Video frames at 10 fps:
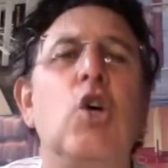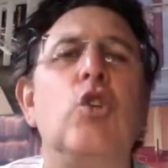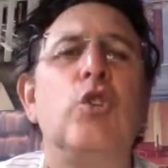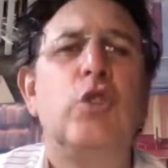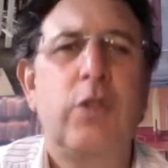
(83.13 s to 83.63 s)

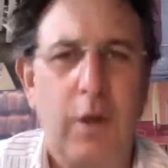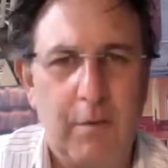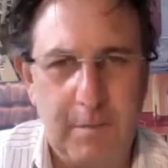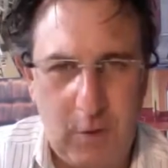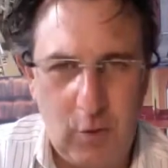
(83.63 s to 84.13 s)
So,
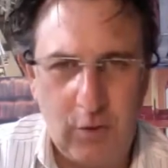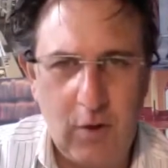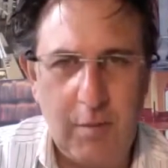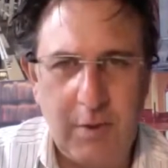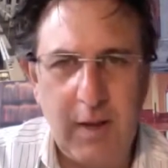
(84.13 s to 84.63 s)
who's
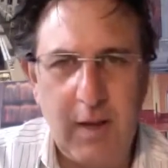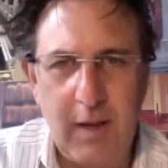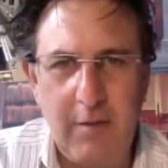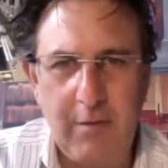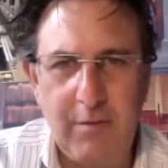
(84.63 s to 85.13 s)
going to
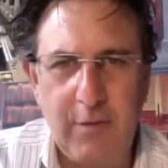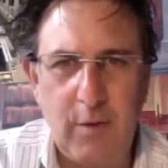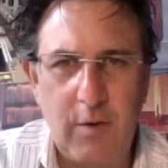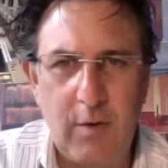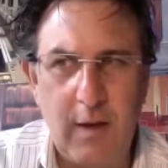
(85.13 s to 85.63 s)
believe
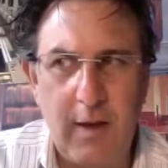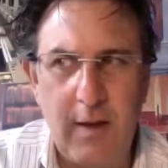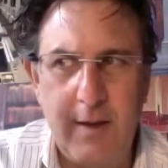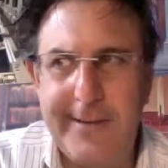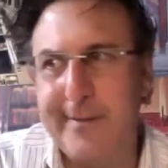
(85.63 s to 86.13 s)
for
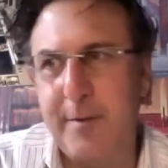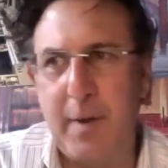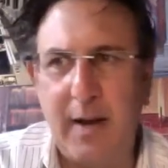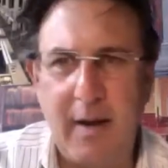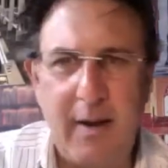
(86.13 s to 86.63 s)

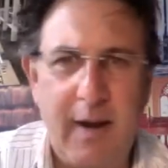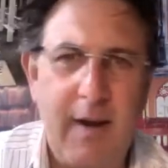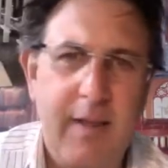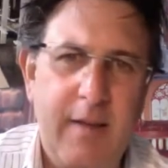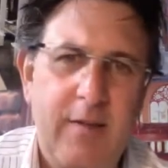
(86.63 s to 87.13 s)
about an
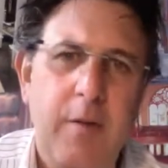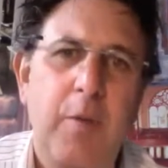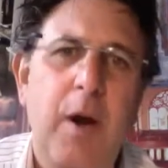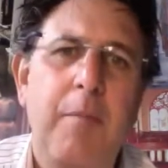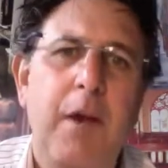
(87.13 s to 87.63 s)
$80,000
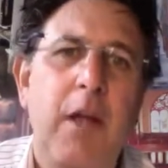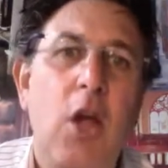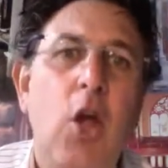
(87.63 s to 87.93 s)
property,